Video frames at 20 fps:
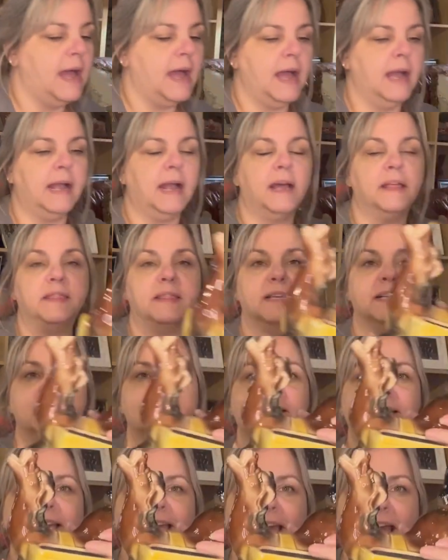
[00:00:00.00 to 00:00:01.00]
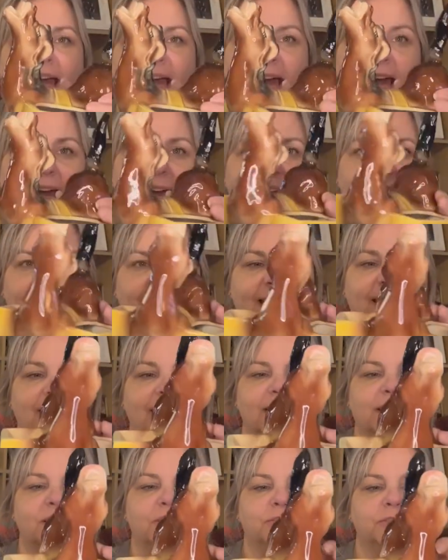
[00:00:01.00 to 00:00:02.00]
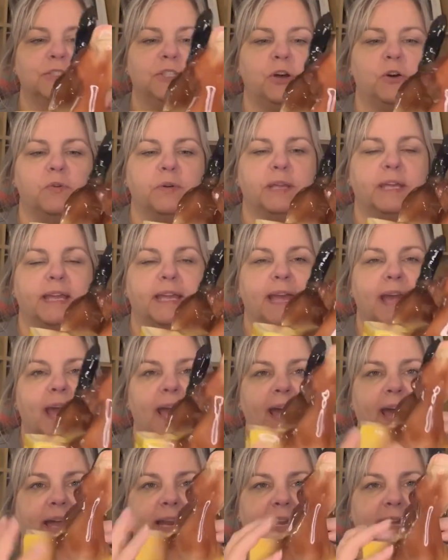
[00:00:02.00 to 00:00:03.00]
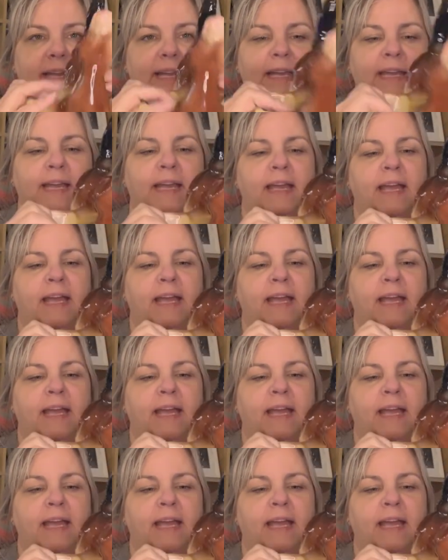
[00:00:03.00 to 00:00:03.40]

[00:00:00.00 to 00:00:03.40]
I got this caddy, little donkey caddy.